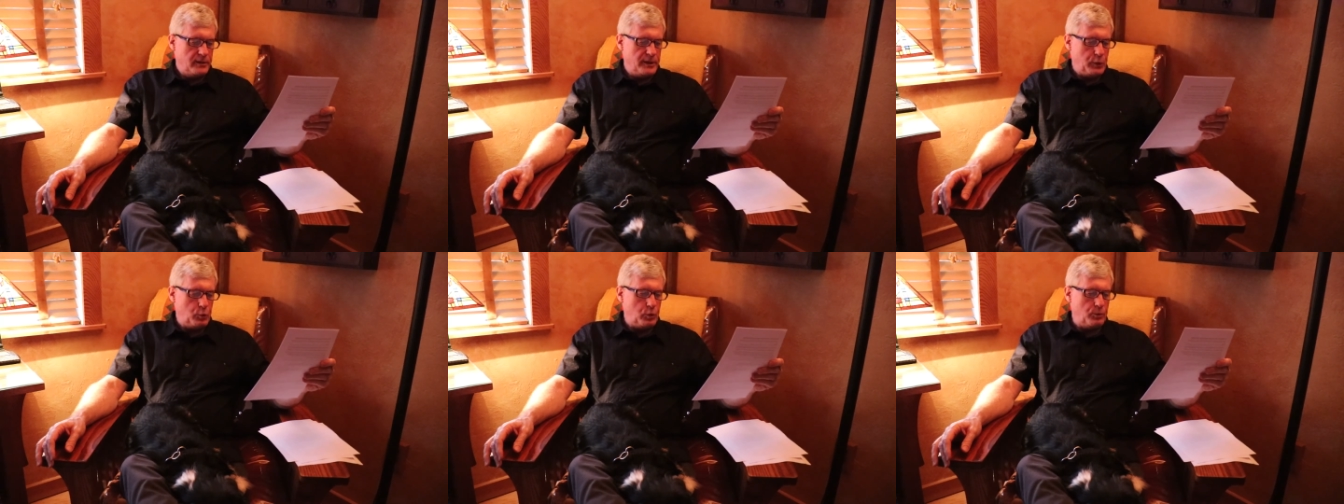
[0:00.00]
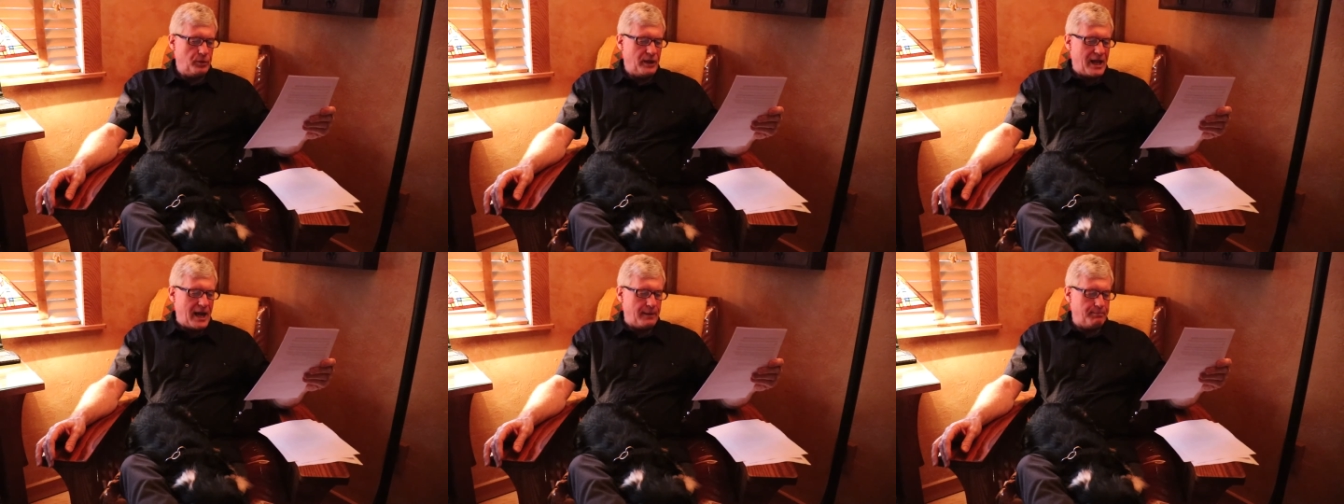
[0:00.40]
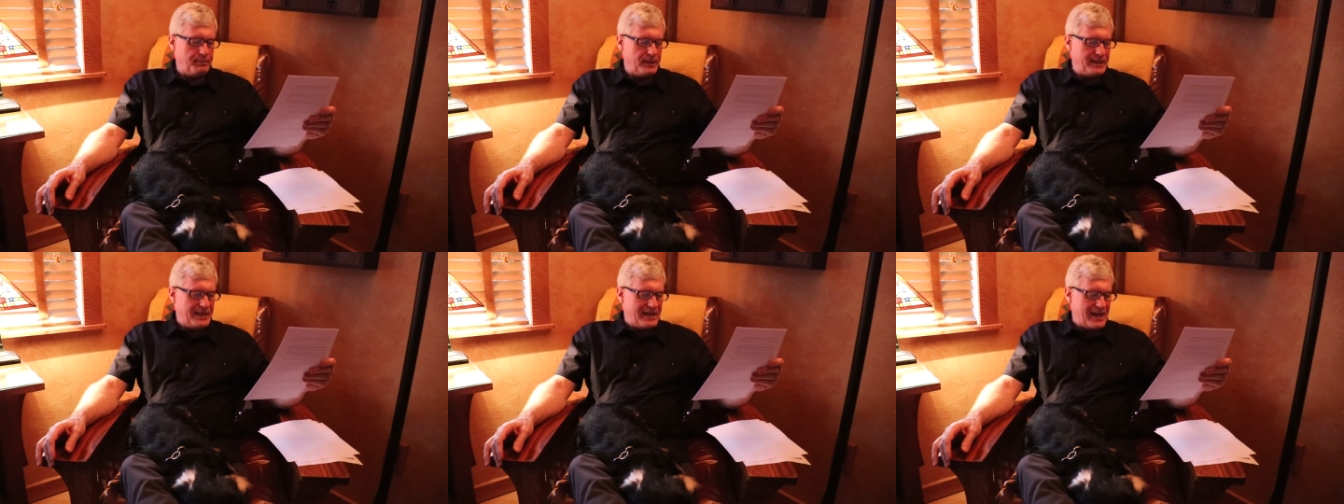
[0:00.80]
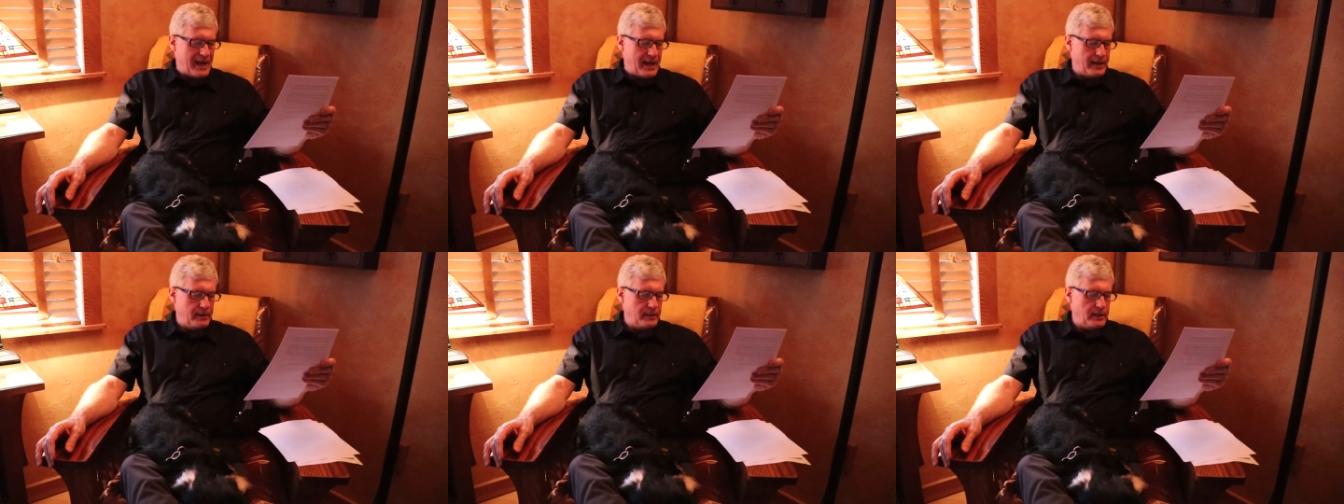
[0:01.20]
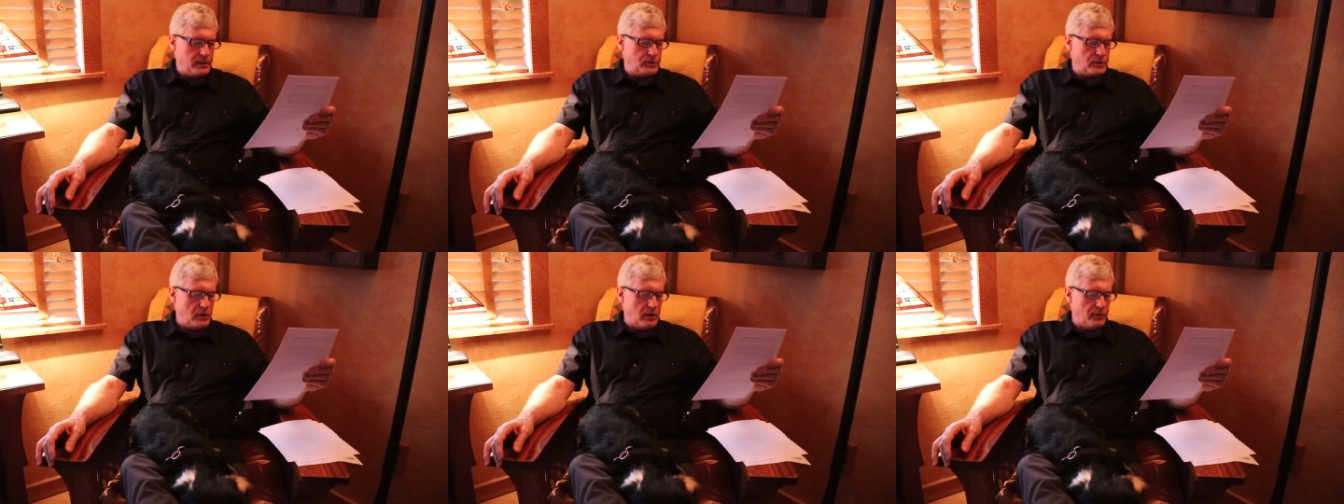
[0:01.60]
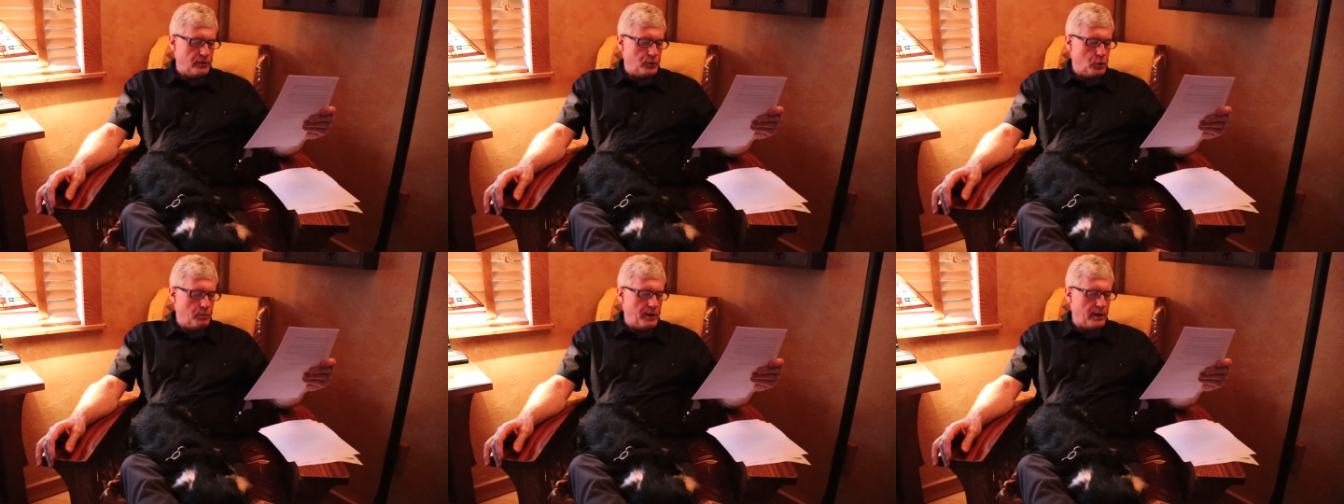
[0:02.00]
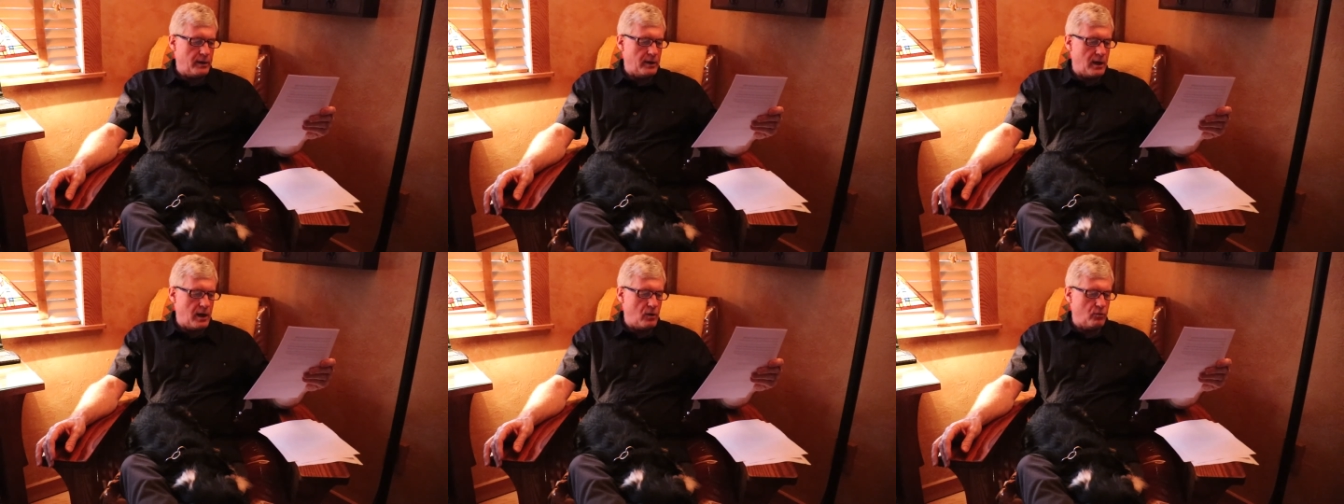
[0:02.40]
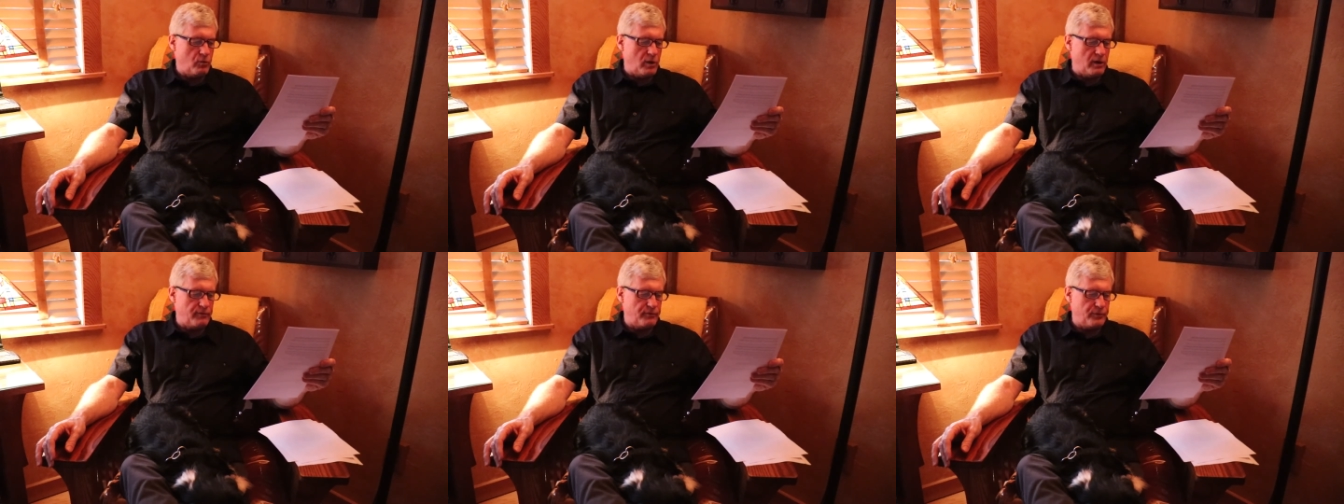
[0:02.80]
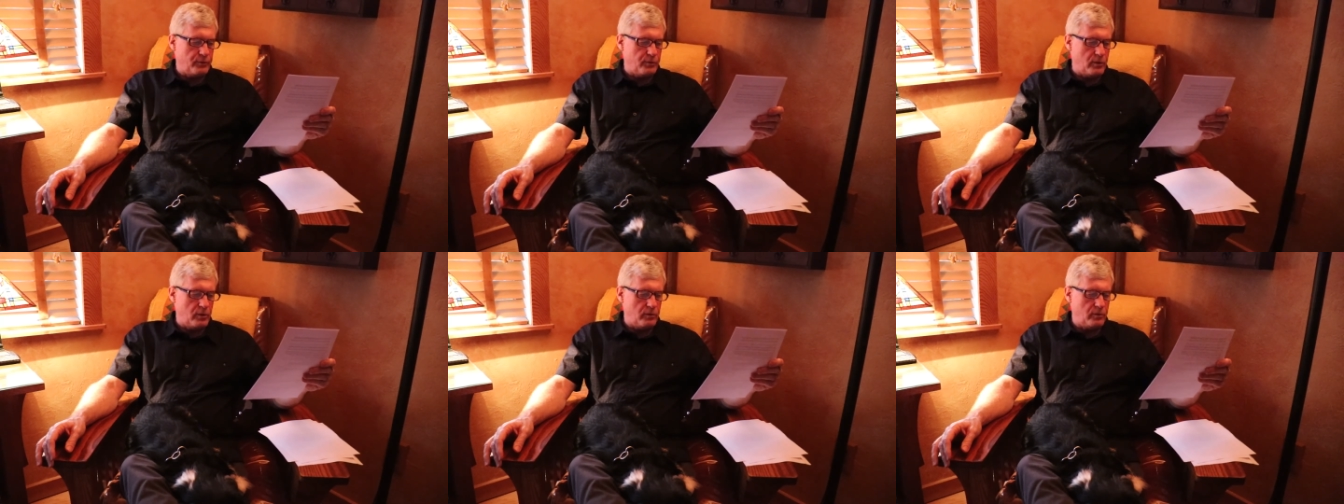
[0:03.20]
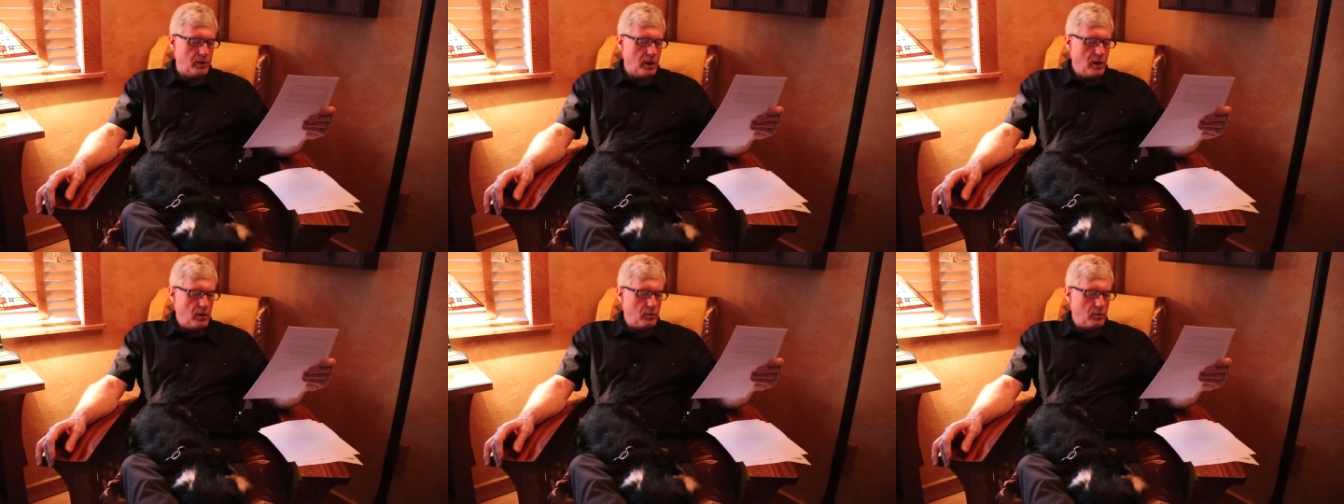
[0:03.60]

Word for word: that will not be denied each other no matter how rough the road,